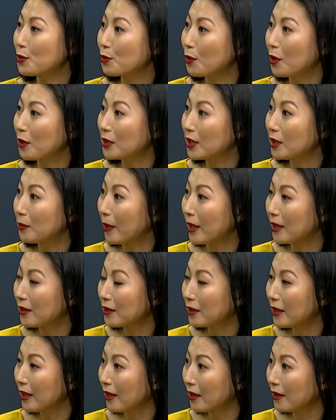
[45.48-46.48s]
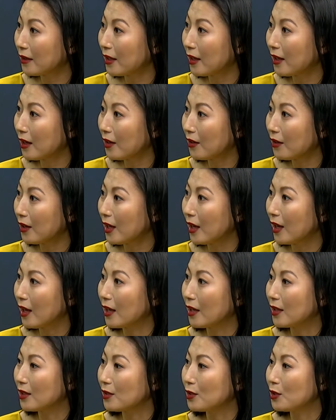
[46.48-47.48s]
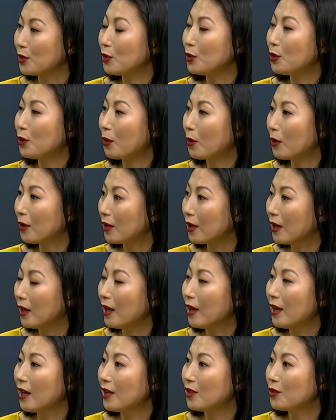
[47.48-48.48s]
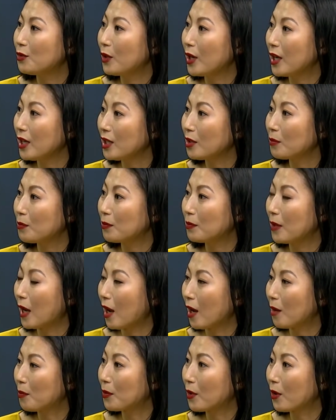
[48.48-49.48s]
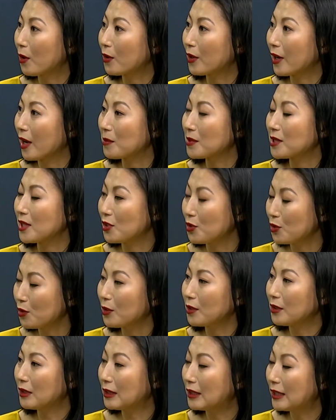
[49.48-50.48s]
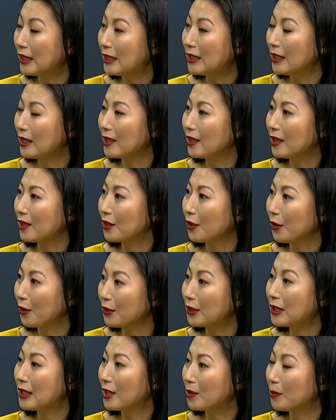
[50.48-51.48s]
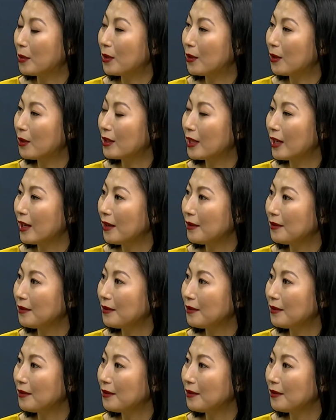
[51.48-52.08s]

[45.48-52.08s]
role in mental health care and your training programs that you're leading currently in Mongolia?